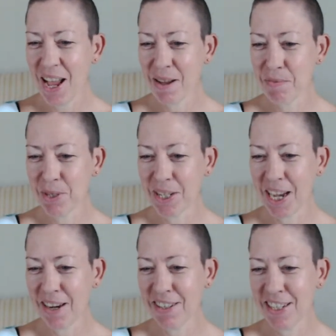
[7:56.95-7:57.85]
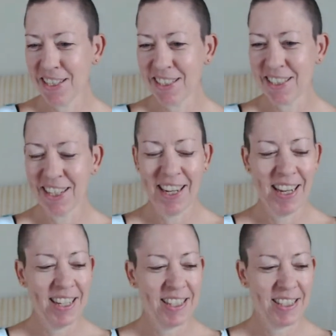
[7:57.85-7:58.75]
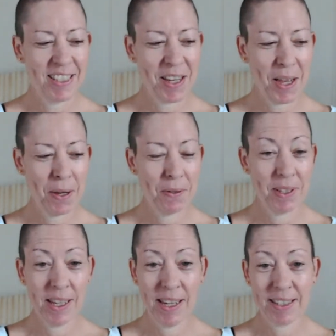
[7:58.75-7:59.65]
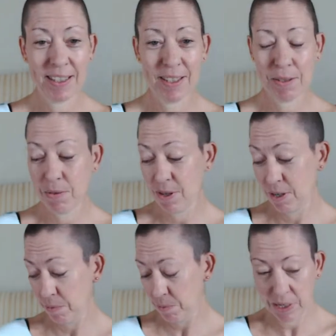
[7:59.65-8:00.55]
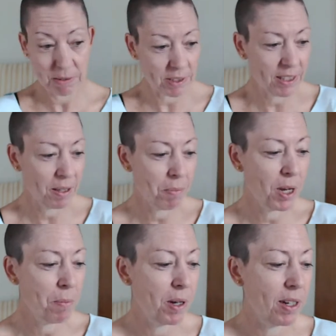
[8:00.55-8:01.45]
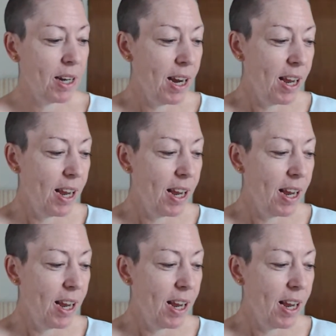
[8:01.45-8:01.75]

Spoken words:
Morning, Karis. So, yes, that's what I'm about at the moment.